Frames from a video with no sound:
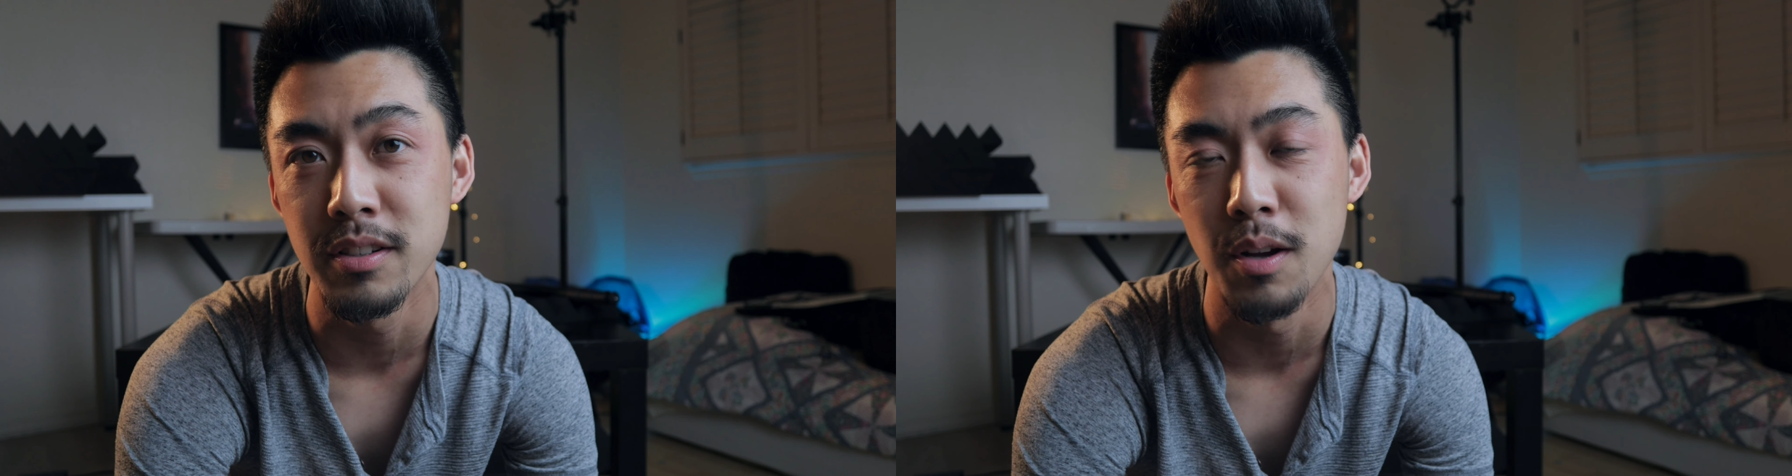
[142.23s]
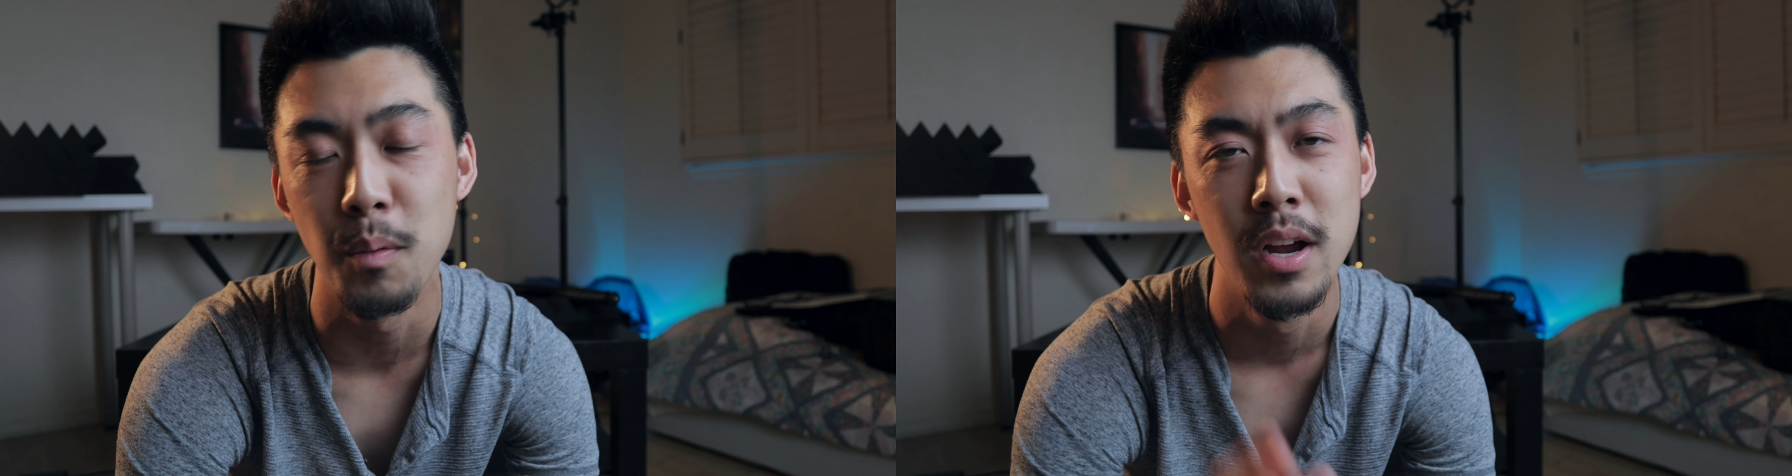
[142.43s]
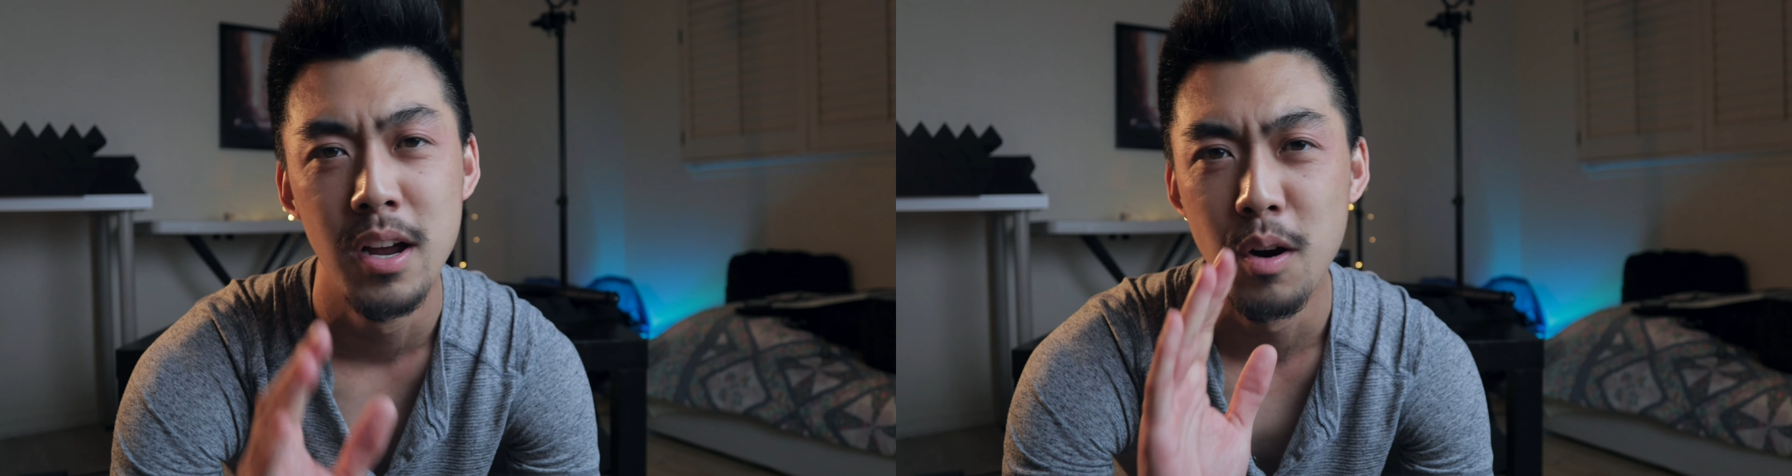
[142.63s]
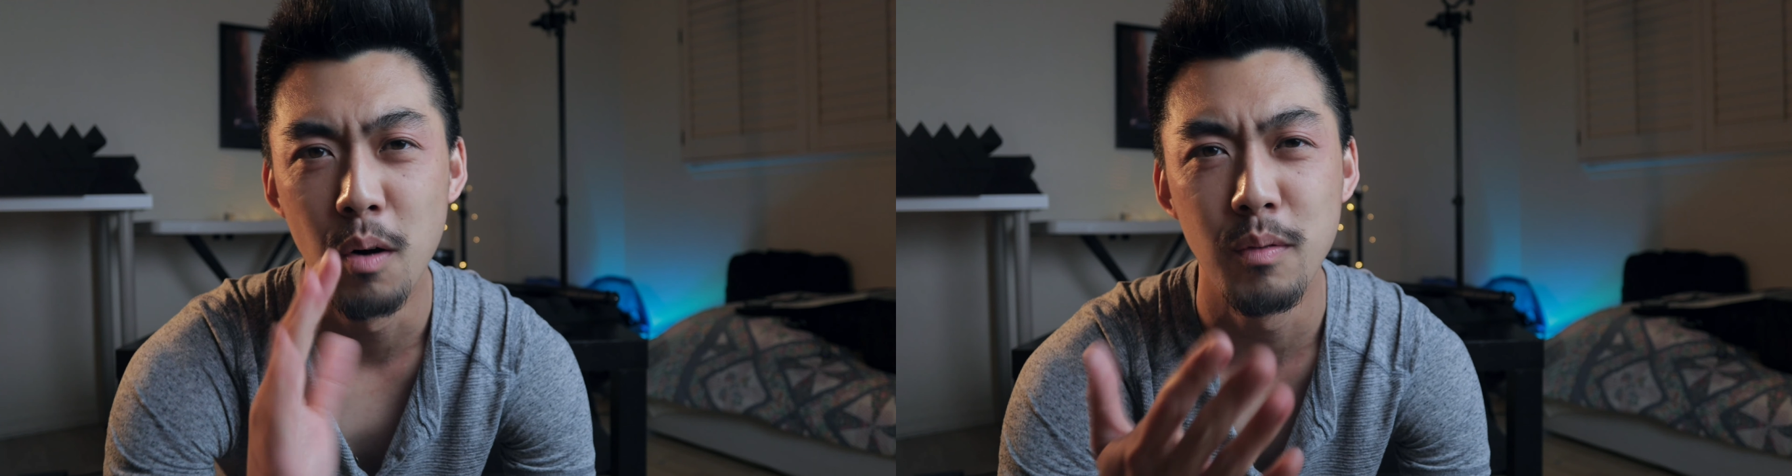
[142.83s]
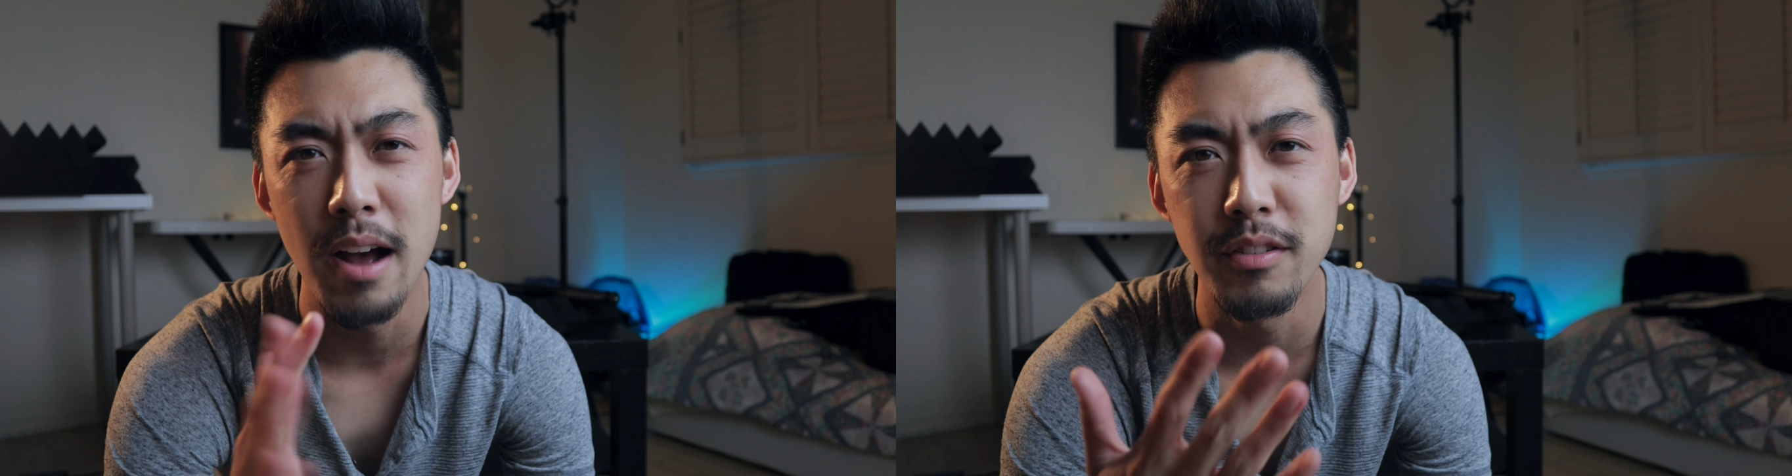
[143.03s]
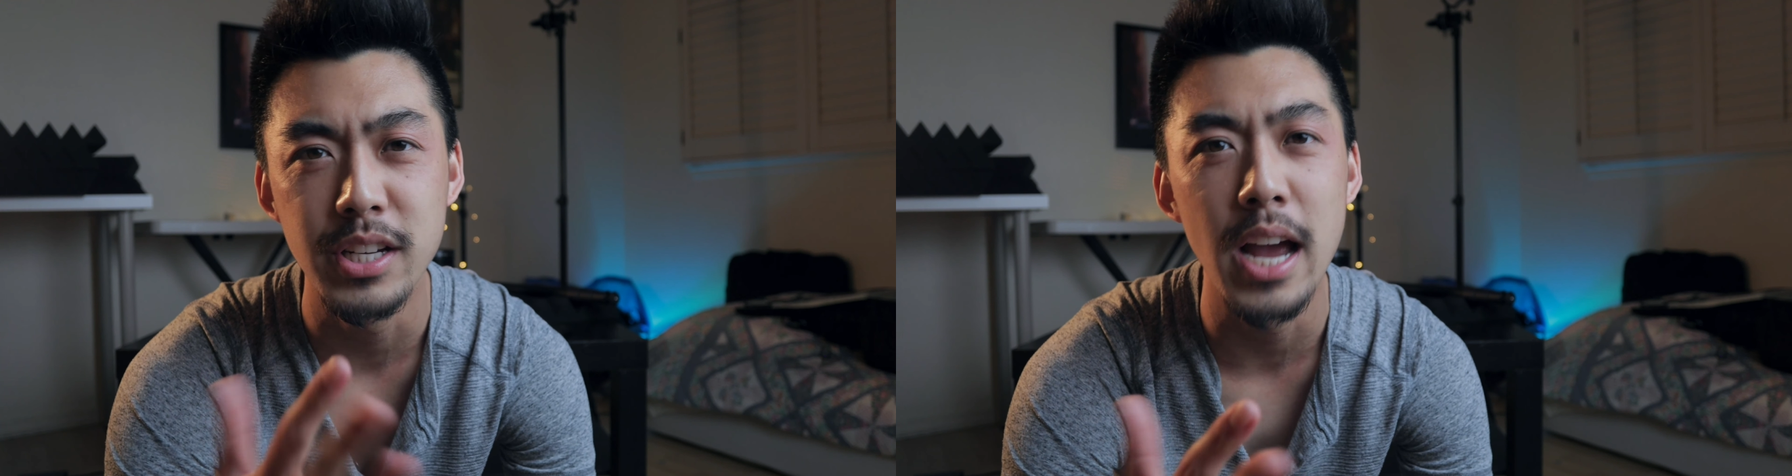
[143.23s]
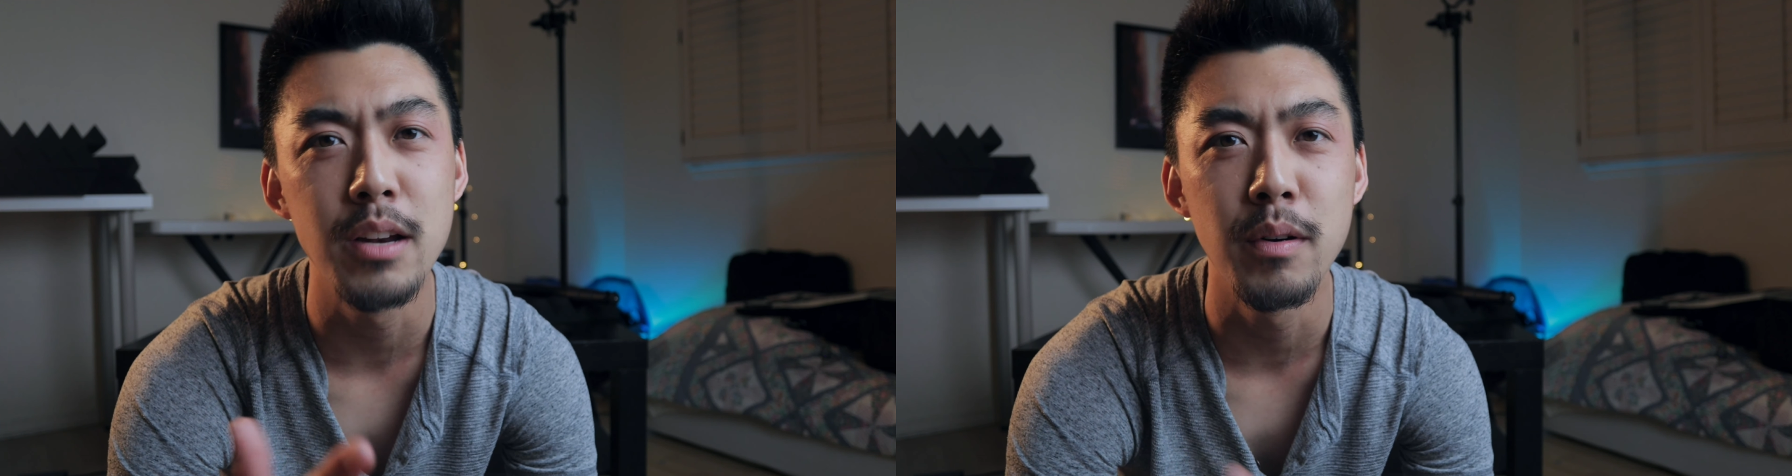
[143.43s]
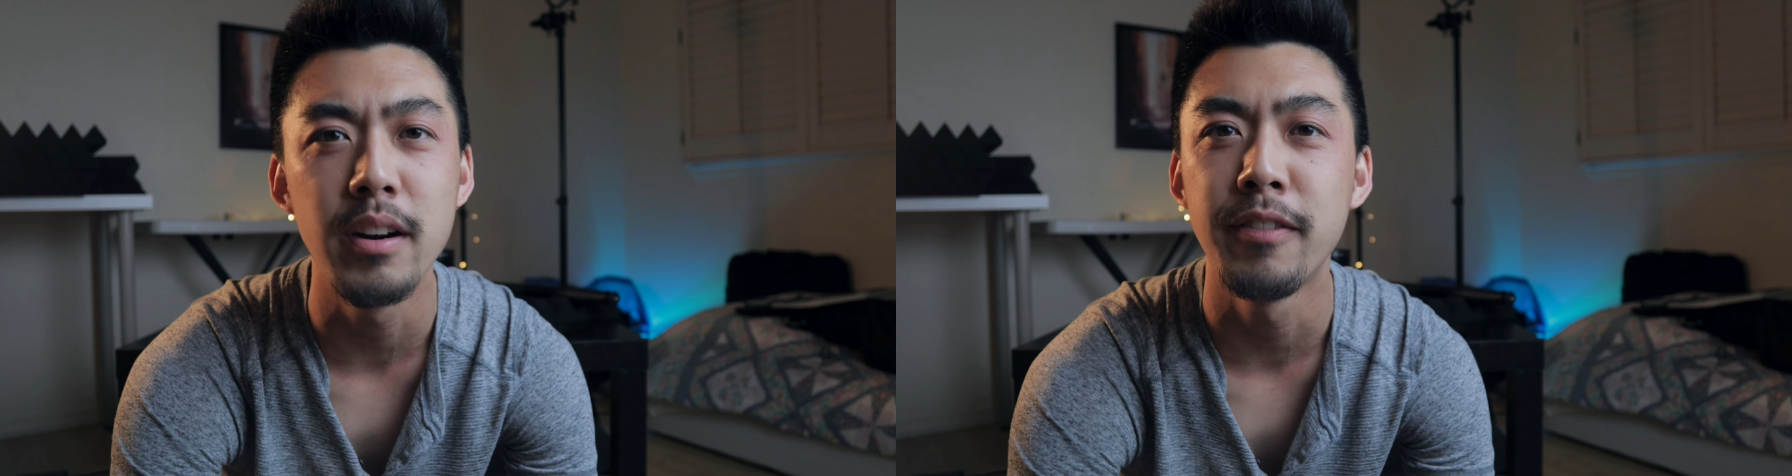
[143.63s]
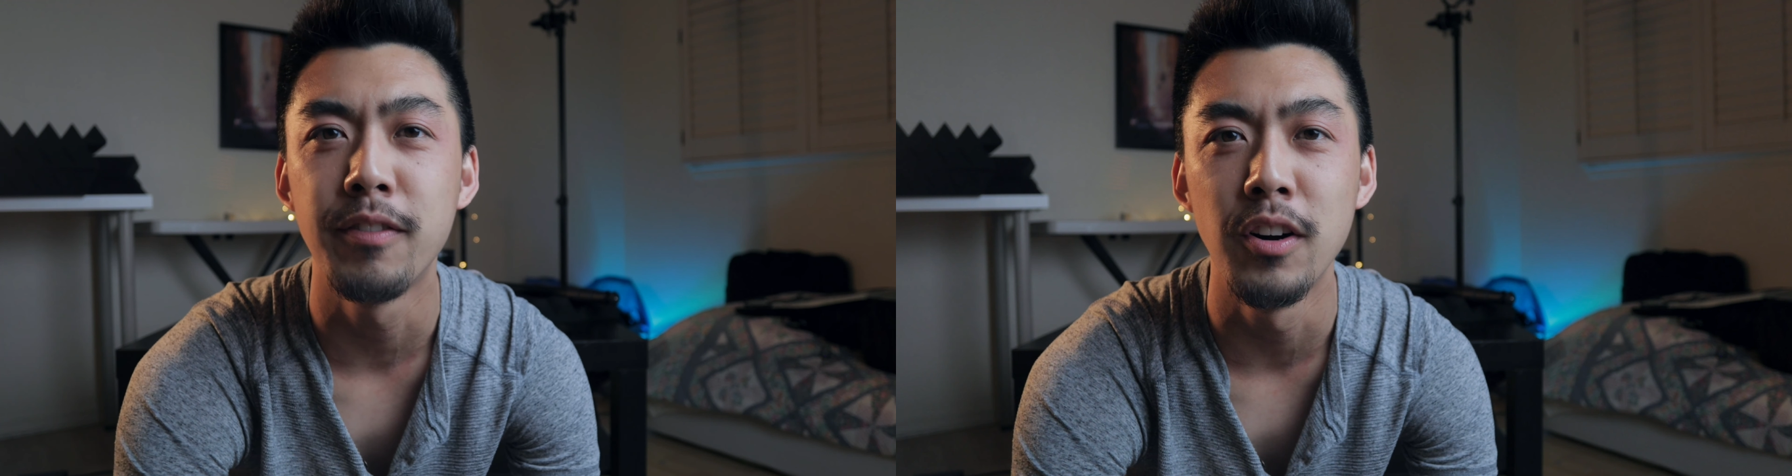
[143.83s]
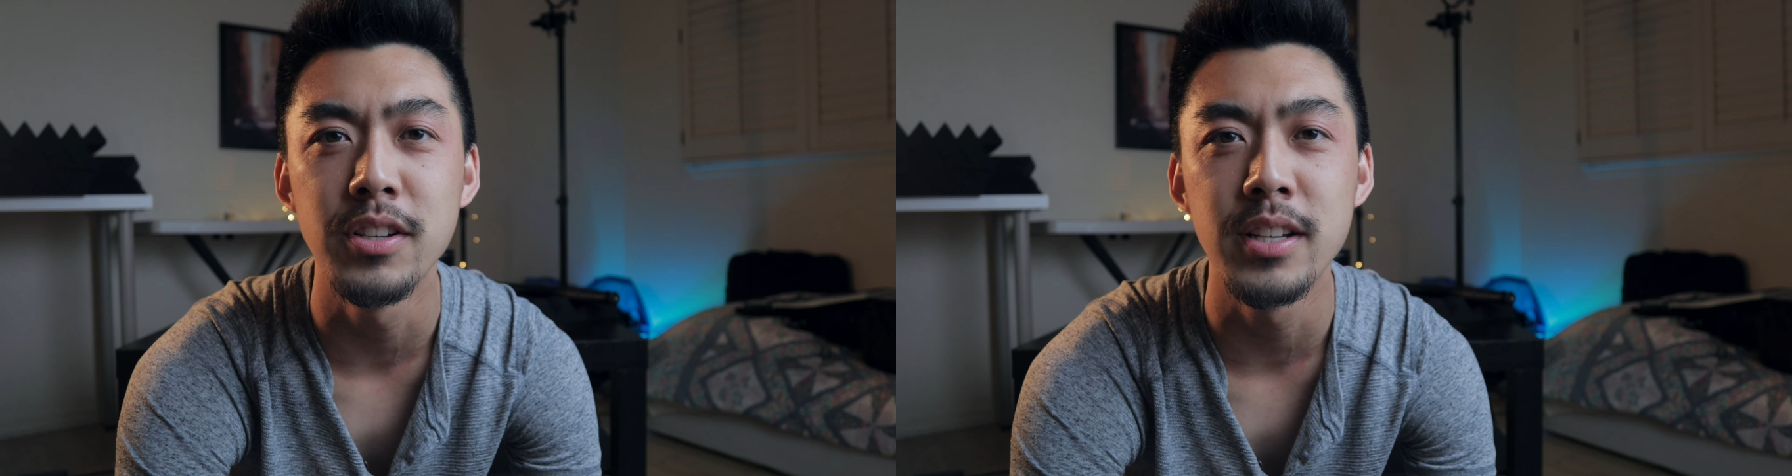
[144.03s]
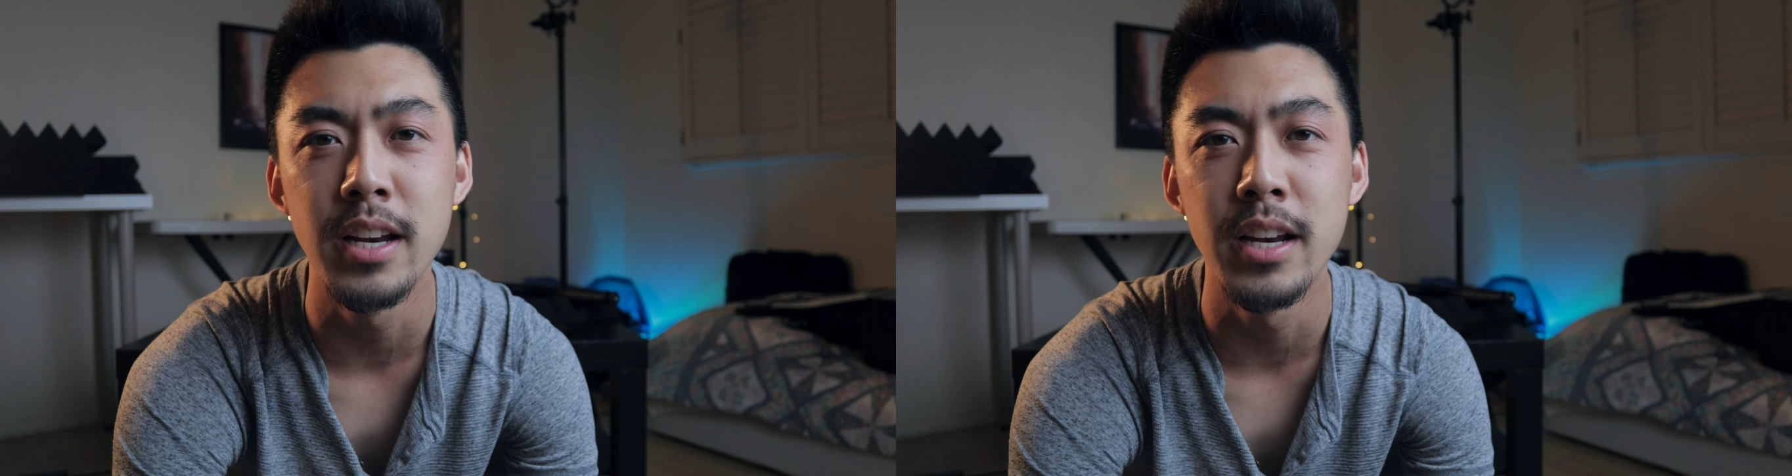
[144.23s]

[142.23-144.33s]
So around January 1st,